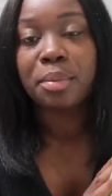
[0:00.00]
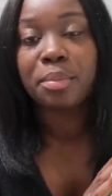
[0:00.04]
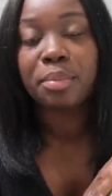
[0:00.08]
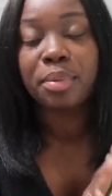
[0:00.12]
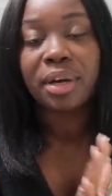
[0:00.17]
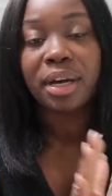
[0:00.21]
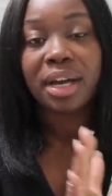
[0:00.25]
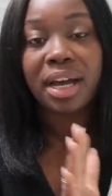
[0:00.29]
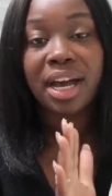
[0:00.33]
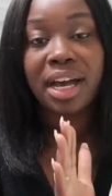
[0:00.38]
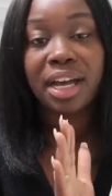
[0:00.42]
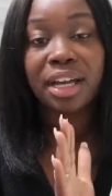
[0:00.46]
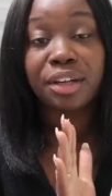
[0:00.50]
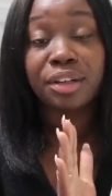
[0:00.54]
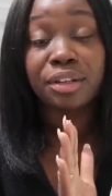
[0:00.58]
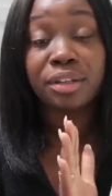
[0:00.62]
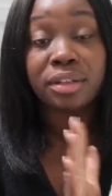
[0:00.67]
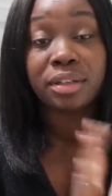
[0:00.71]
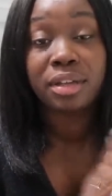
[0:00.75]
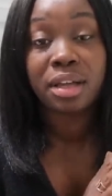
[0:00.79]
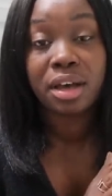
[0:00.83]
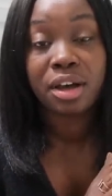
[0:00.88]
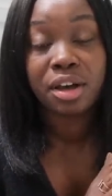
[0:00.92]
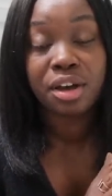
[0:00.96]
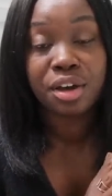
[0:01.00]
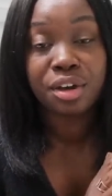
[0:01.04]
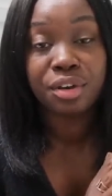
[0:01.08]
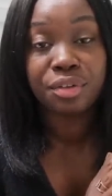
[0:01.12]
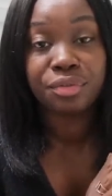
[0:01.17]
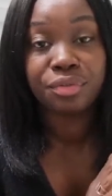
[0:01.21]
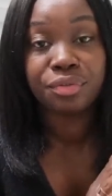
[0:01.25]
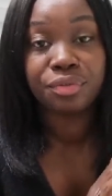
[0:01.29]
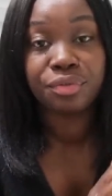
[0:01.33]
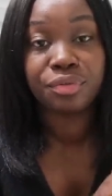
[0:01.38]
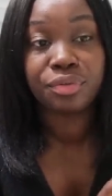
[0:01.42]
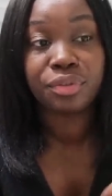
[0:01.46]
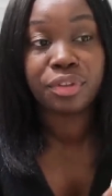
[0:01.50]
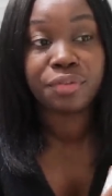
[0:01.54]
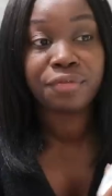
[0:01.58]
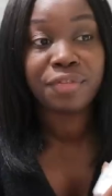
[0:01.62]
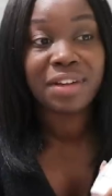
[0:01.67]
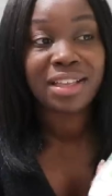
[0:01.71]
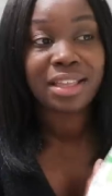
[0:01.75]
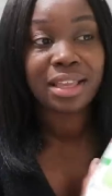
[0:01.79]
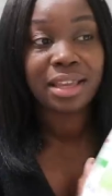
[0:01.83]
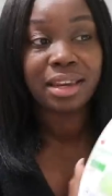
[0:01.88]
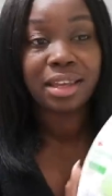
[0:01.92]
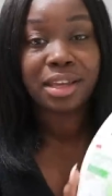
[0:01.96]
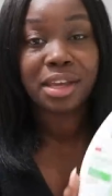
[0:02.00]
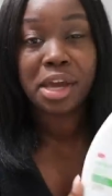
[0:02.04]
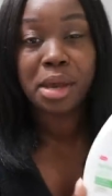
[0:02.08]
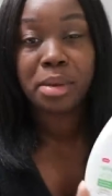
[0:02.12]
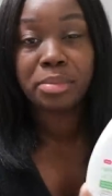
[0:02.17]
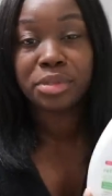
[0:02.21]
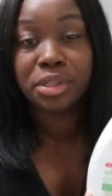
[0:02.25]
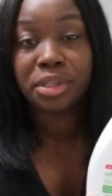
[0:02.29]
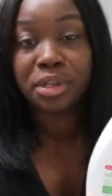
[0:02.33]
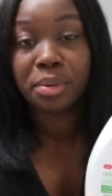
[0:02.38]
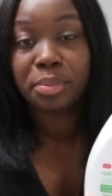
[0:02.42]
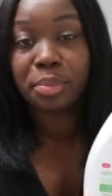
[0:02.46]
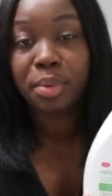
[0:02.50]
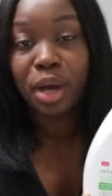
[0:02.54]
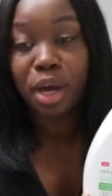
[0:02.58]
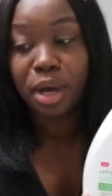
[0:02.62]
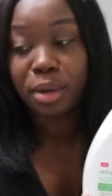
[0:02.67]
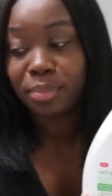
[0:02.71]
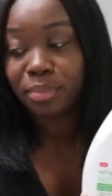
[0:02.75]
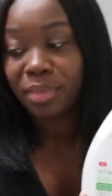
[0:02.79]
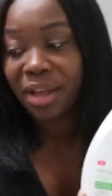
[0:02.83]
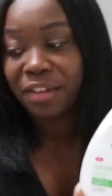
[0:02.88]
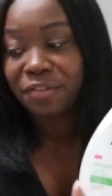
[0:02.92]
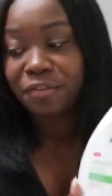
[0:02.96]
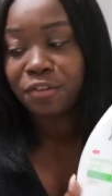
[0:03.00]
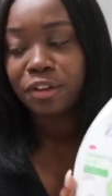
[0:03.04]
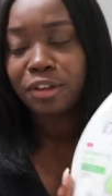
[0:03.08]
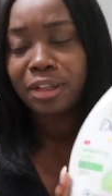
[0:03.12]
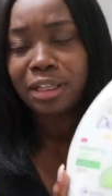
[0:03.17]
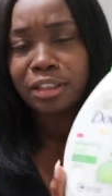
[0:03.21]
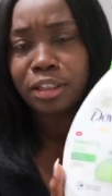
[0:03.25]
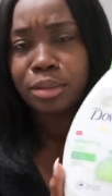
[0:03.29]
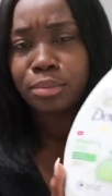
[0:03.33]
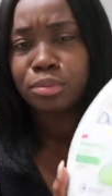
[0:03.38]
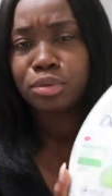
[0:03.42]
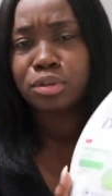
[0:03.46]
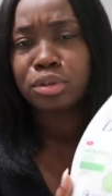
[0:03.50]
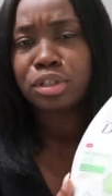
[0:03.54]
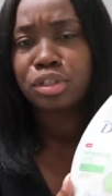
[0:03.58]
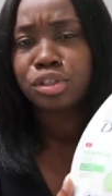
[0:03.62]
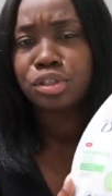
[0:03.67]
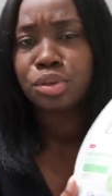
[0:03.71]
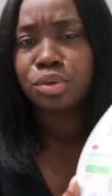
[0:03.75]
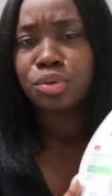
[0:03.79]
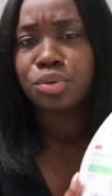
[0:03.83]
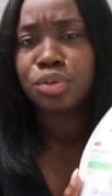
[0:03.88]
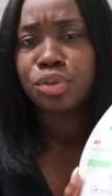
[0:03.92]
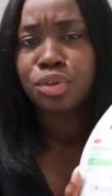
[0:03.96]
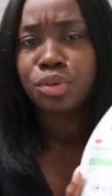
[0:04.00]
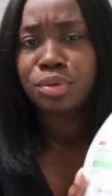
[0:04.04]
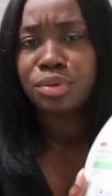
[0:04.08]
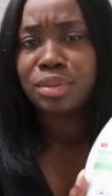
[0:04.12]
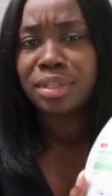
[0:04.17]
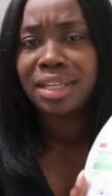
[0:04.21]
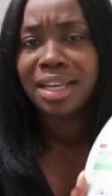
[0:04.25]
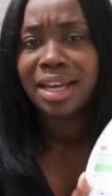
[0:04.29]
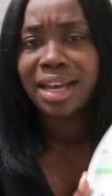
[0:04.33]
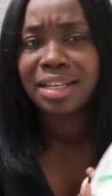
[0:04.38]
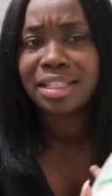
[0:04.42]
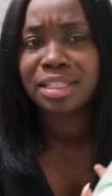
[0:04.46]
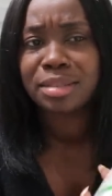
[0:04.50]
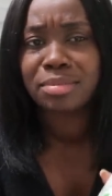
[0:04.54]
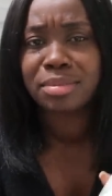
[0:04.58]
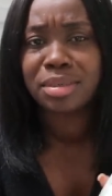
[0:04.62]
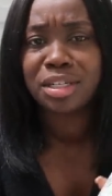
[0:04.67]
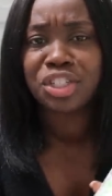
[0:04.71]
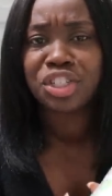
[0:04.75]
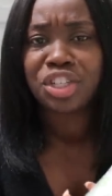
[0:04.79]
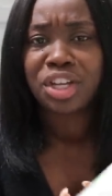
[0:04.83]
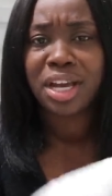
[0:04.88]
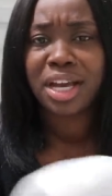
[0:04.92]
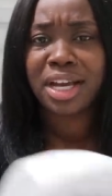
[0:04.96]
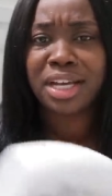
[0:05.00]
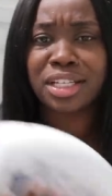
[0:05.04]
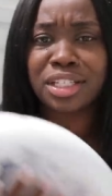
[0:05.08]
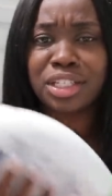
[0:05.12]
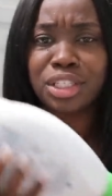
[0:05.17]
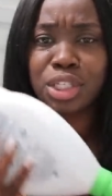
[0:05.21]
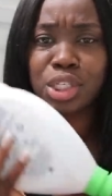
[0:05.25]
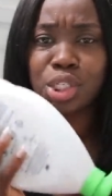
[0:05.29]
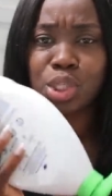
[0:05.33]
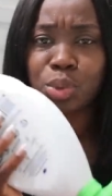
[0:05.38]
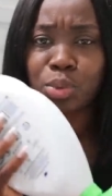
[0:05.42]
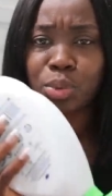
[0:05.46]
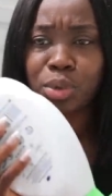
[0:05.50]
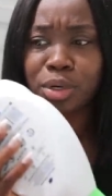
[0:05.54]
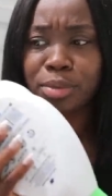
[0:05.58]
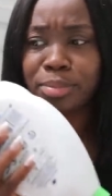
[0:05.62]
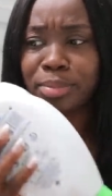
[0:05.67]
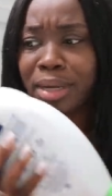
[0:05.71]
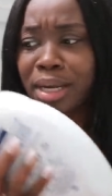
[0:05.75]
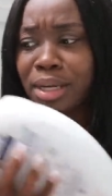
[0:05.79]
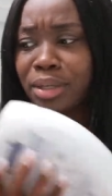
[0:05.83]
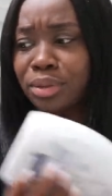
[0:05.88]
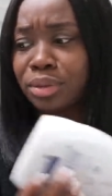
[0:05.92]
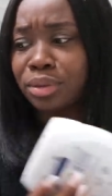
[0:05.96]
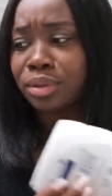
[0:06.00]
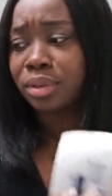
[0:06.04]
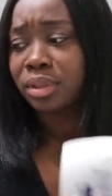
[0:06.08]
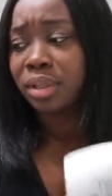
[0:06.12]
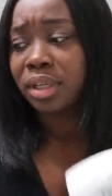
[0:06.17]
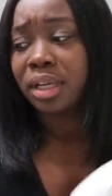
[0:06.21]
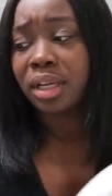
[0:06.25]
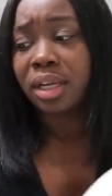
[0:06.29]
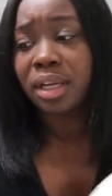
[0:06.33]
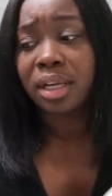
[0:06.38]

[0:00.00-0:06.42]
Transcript: But I love the fact that it comes in a pump. I feel like the boys don't use it as much as the squirt bottle